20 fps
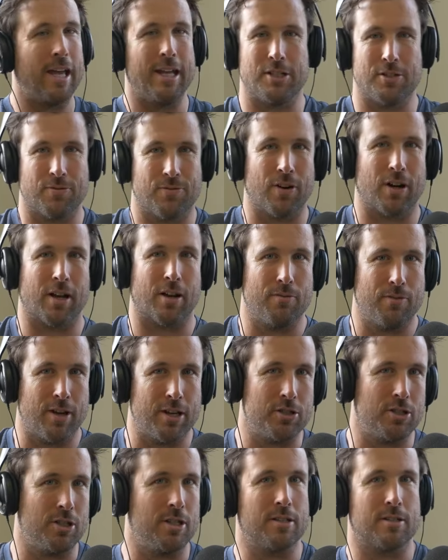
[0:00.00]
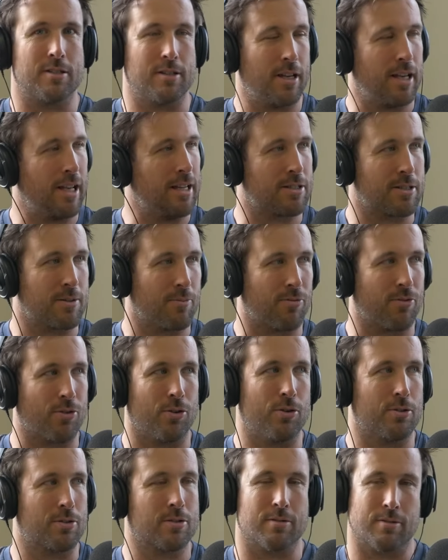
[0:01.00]
Eat your veggies, eat some
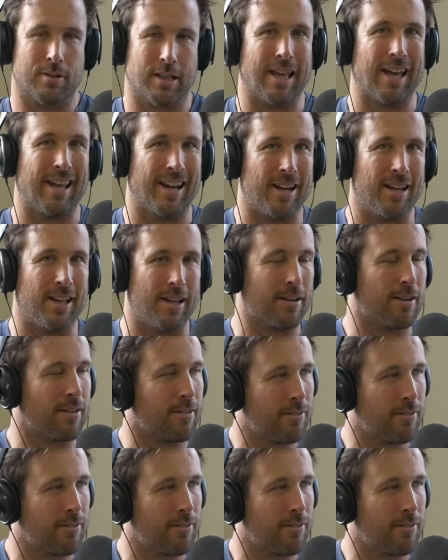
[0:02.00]
fruits, get it in.